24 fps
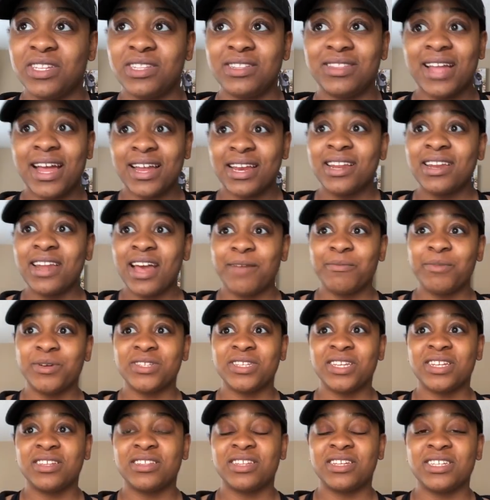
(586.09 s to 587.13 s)
ninety-nine
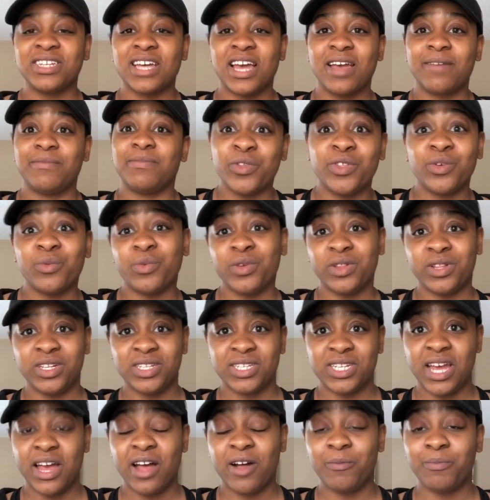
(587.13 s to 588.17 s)
percent of the time, they're willing
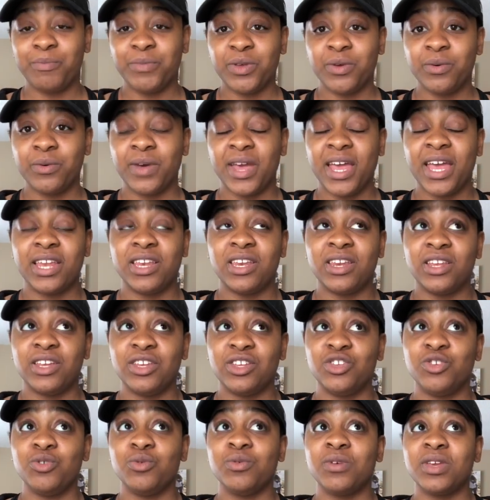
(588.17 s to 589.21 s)
to help you, and
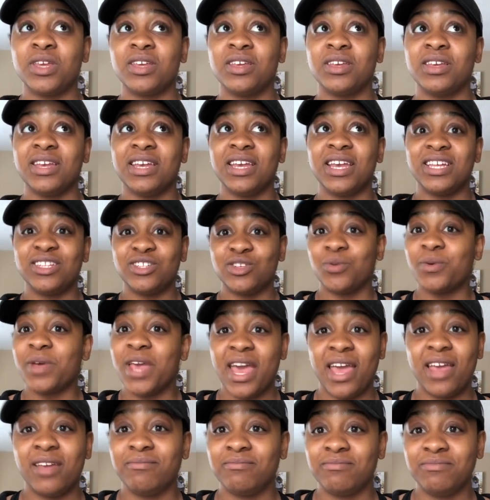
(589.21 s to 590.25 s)
you it's
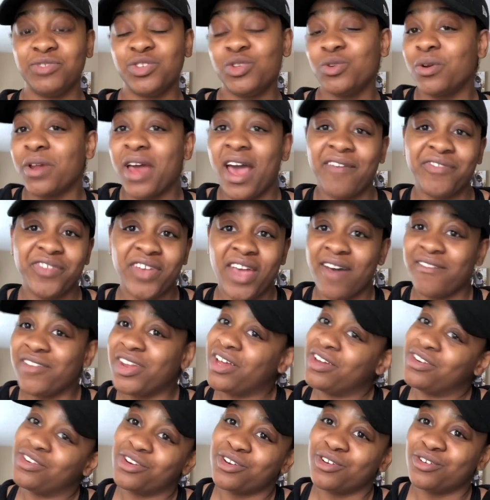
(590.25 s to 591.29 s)
okay. You don't have to have it
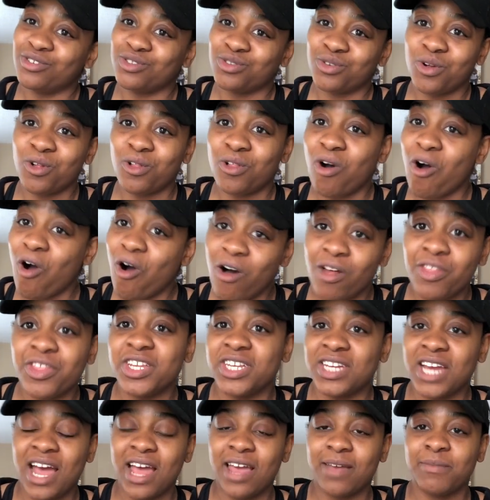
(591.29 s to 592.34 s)
under control all the
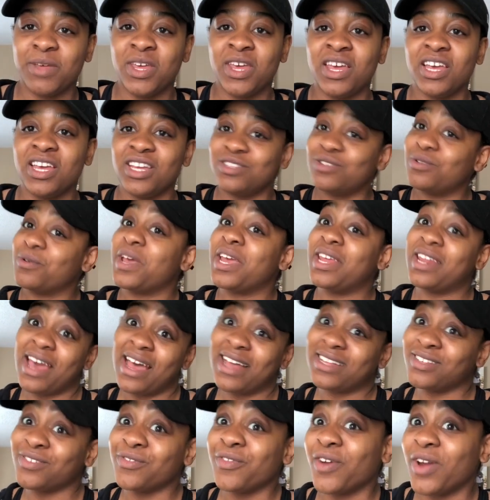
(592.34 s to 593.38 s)
time. It's okay to
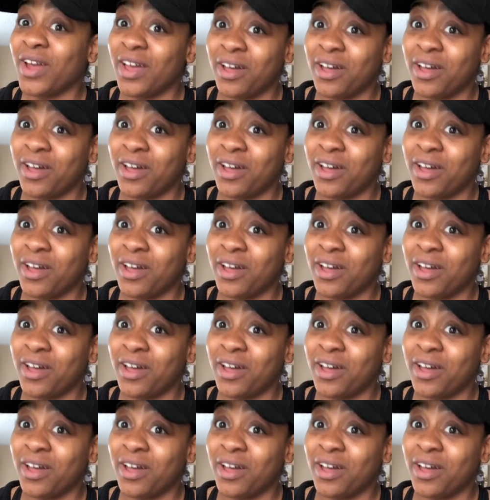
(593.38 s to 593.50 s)
ask for